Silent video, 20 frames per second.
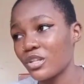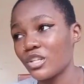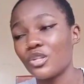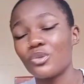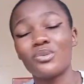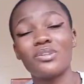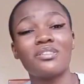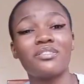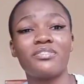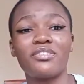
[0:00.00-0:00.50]

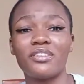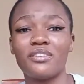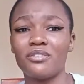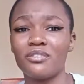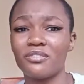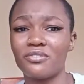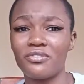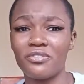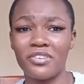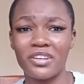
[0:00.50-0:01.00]
You will feel
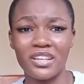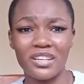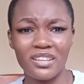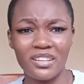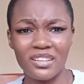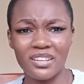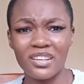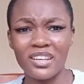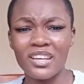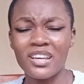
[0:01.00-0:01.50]
free.
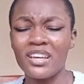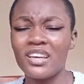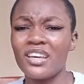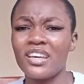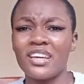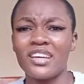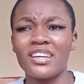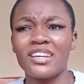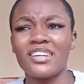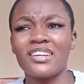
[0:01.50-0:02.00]

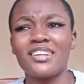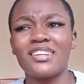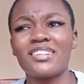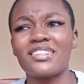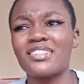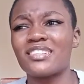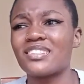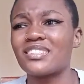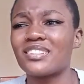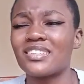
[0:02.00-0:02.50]
It's